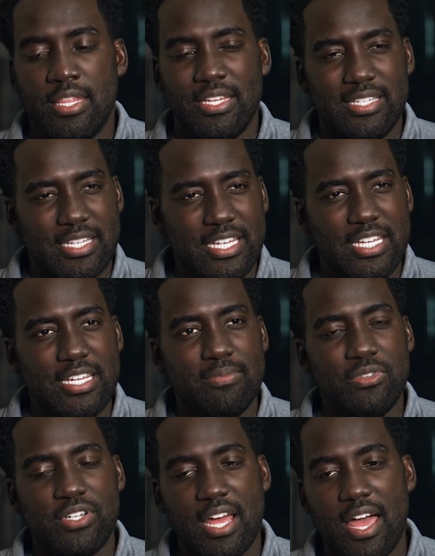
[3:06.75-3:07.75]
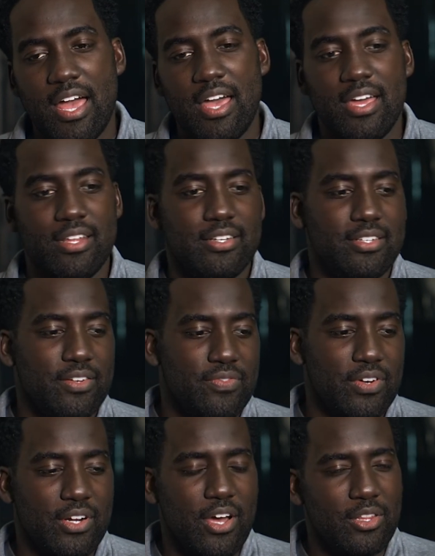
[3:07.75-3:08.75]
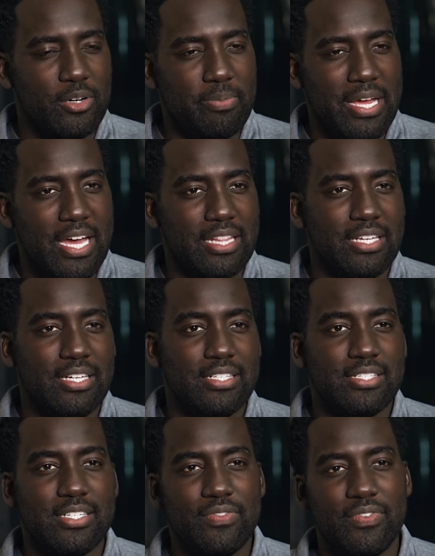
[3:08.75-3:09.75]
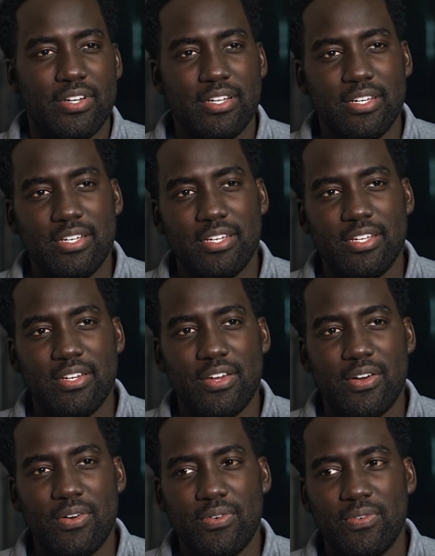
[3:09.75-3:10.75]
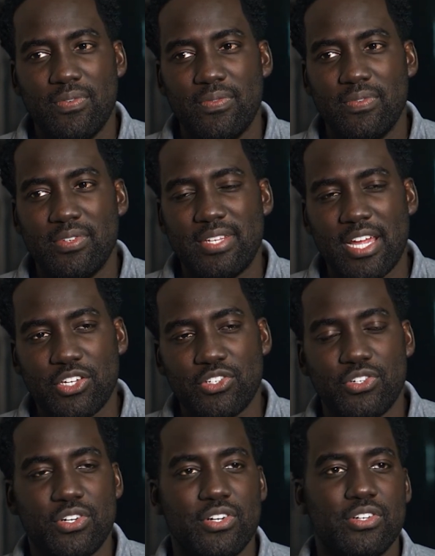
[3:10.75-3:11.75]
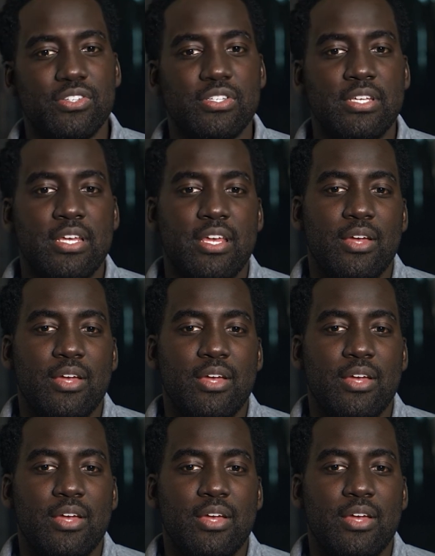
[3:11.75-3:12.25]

the team, Chad, different color palettes, different, you know, textures.